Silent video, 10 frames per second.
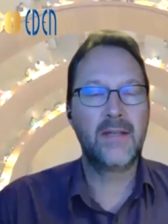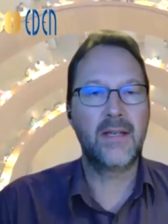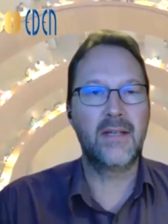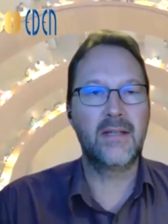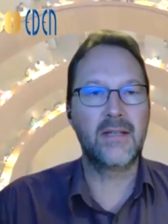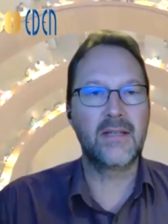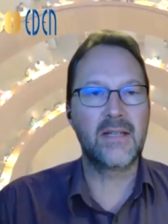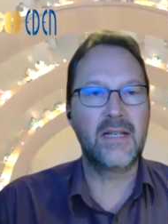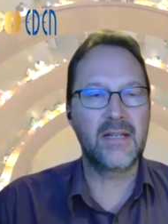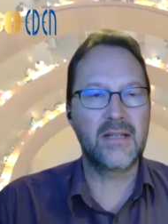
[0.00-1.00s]
And it is
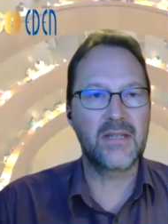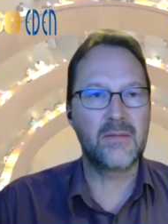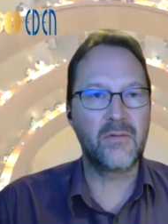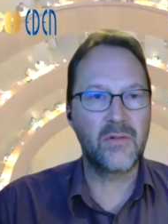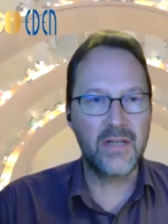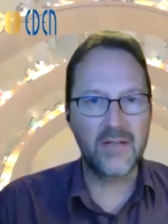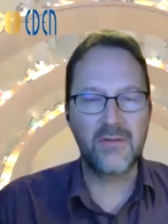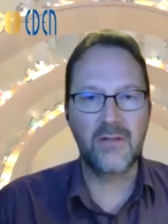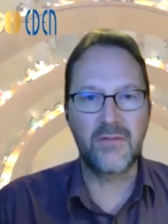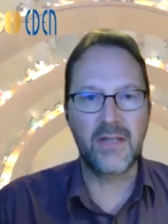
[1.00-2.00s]
leading to some very
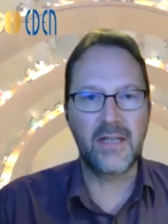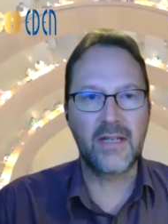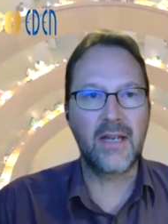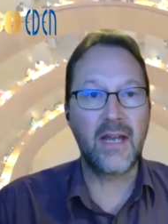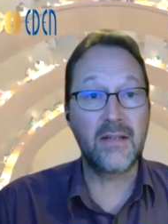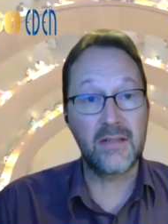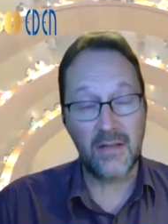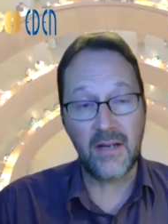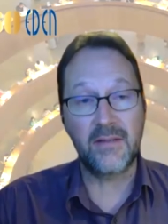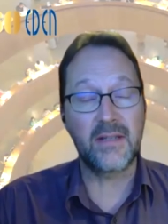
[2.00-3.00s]
innovative thinking and
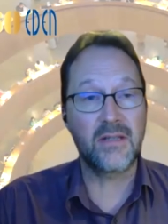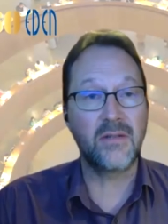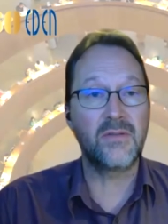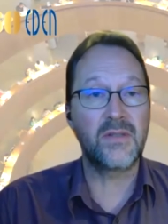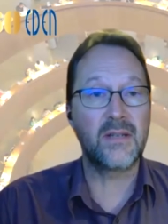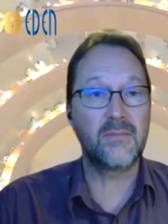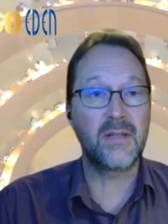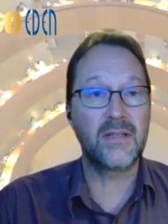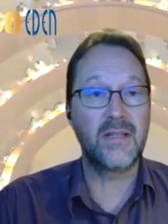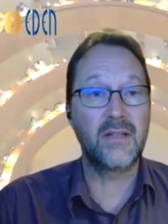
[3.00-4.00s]
I think to
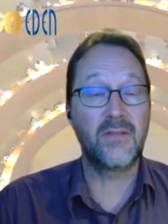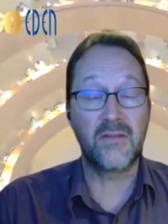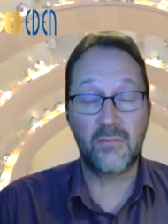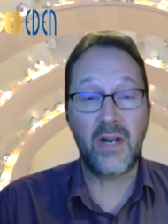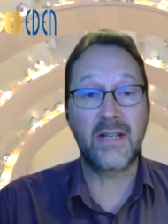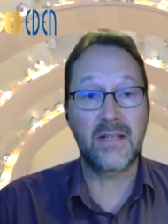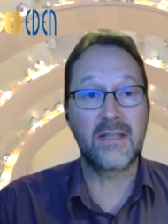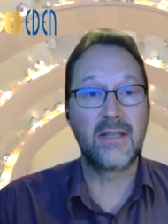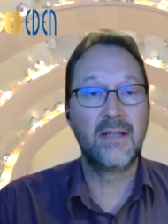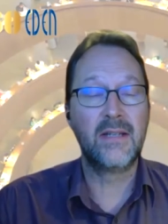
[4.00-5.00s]
some innovative practice